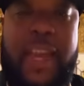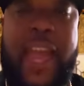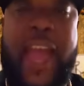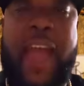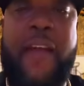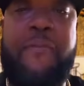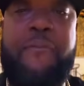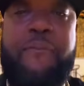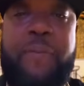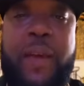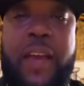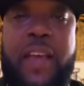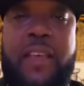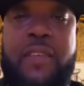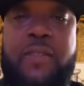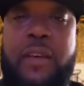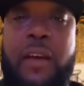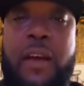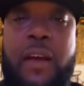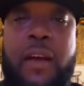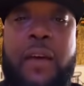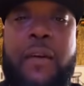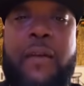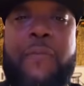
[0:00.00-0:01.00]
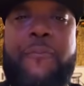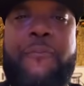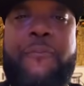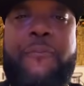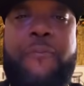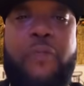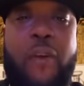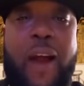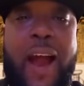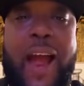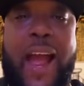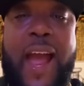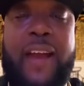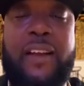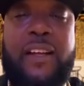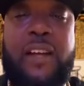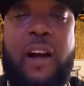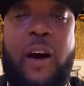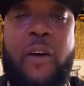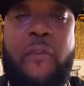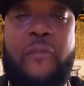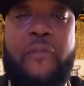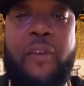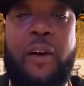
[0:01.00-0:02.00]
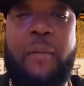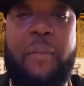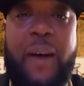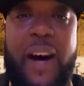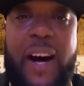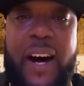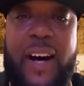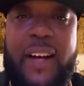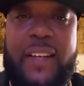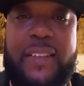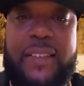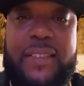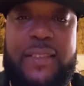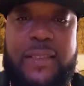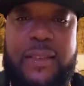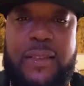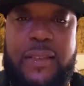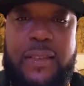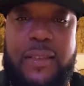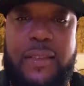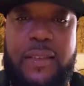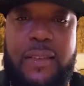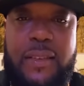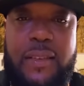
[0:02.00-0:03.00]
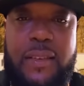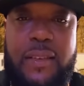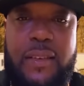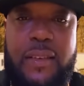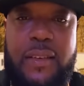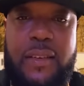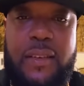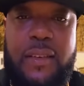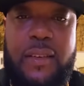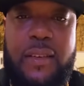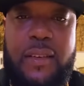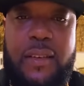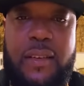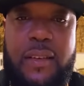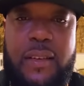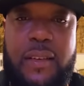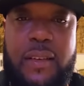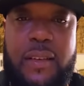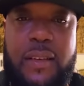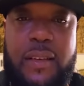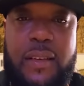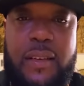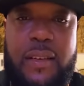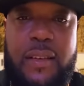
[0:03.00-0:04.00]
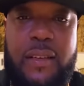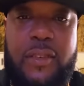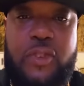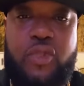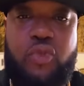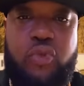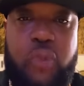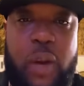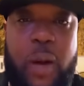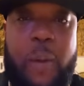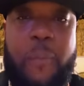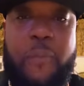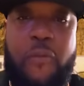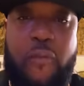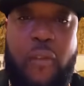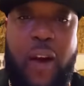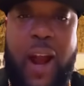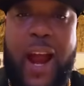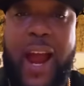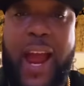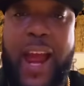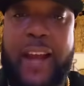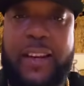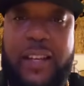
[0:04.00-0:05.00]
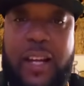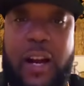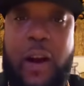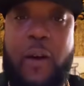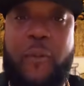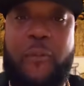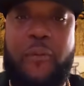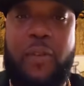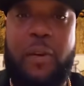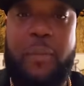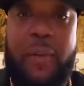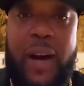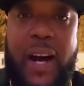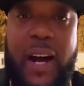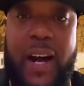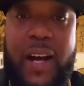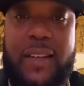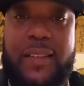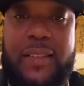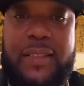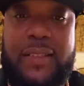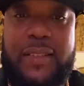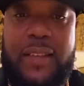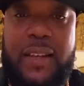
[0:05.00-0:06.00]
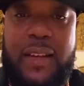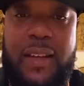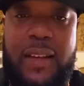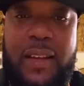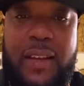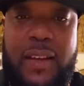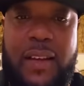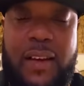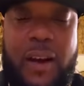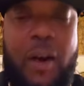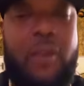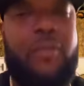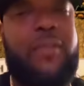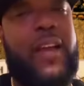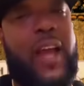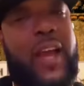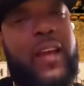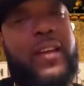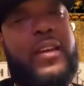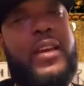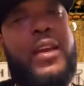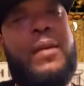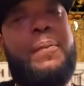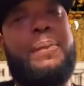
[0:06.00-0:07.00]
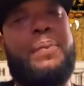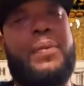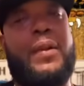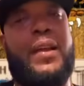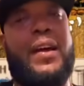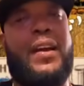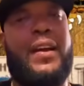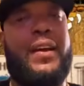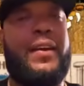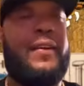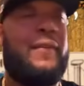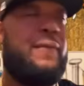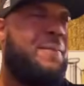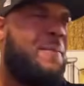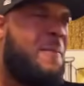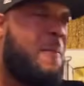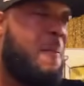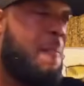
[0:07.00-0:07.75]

Catfish frying come from us. Shrimp frying come from us. Okay, keep playing.